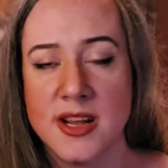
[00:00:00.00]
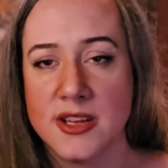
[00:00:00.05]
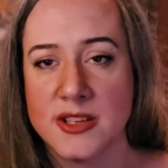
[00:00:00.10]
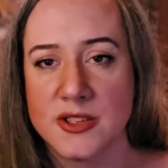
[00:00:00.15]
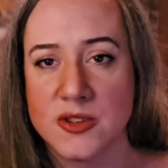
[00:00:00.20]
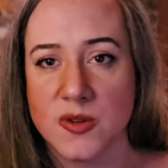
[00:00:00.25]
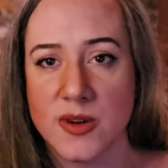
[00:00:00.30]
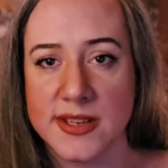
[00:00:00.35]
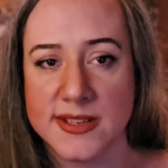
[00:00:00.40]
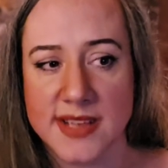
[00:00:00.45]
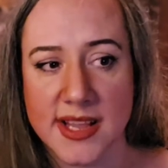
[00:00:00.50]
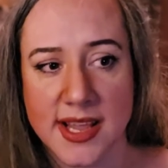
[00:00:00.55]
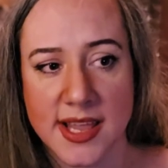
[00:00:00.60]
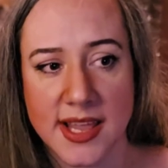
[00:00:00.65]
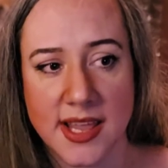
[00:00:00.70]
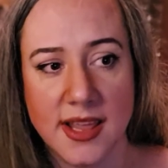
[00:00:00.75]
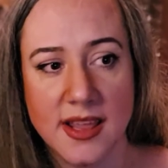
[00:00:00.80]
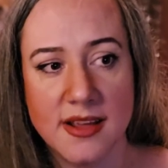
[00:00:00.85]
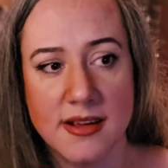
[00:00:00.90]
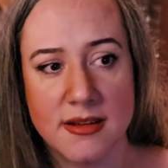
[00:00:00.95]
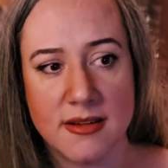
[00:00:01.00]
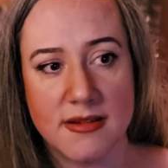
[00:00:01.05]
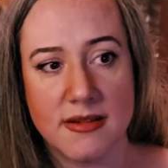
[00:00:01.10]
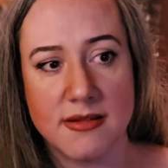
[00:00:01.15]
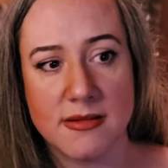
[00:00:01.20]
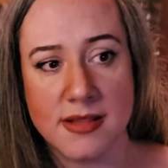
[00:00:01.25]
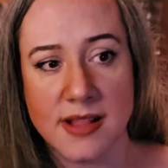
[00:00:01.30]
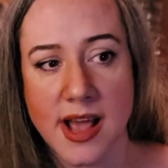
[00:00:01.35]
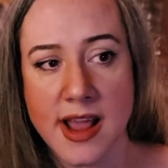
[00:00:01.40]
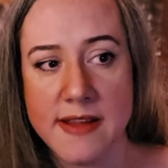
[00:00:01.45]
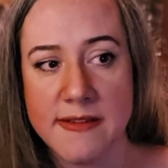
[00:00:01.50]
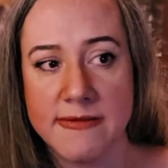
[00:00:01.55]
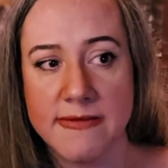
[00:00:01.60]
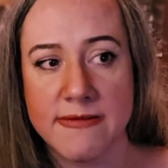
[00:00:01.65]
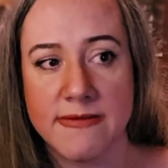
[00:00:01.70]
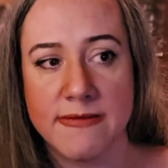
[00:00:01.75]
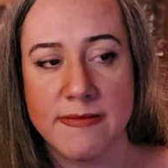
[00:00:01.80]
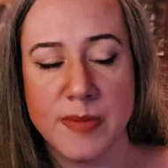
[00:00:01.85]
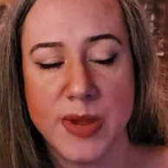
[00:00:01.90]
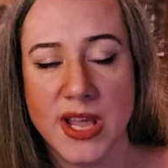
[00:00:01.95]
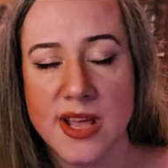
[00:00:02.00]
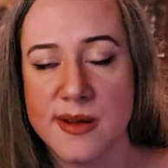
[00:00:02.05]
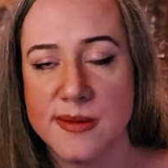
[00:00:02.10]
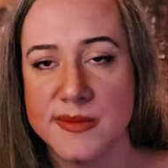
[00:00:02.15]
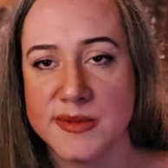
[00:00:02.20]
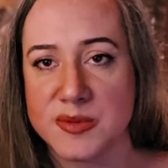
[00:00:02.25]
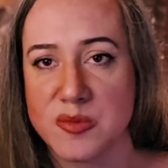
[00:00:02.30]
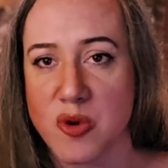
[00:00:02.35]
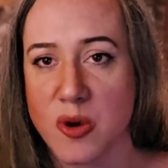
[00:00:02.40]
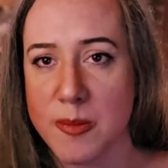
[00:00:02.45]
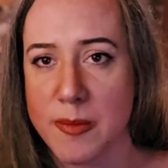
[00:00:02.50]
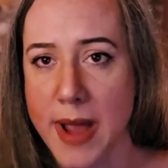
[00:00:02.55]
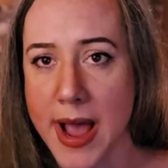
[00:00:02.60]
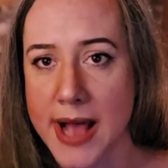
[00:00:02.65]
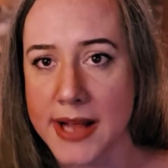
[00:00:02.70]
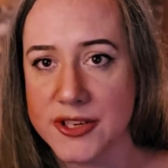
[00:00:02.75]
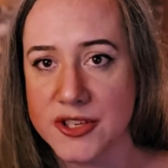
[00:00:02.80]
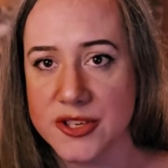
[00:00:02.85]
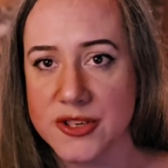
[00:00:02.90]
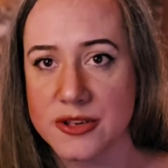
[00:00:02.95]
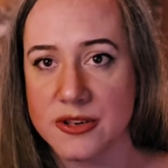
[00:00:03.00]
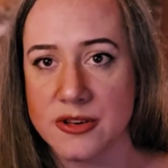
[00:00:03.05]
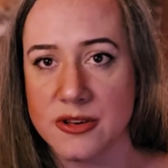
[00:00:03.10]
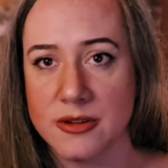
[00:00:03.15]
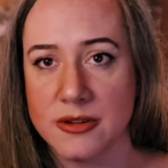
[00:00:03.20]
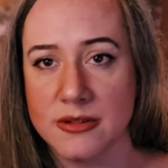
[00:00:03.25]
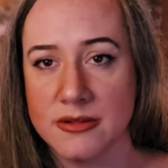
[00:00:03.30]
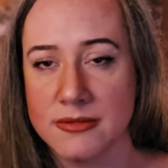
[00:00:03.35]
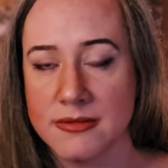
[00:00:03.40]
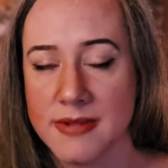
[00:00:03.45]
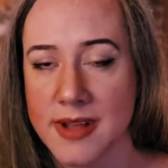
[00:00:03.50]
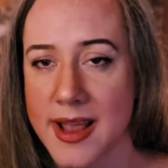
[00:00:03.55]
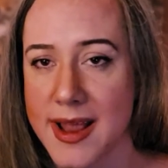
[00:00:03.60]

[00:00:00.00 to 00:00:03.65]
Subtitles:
So as I heal, life becomes more magical.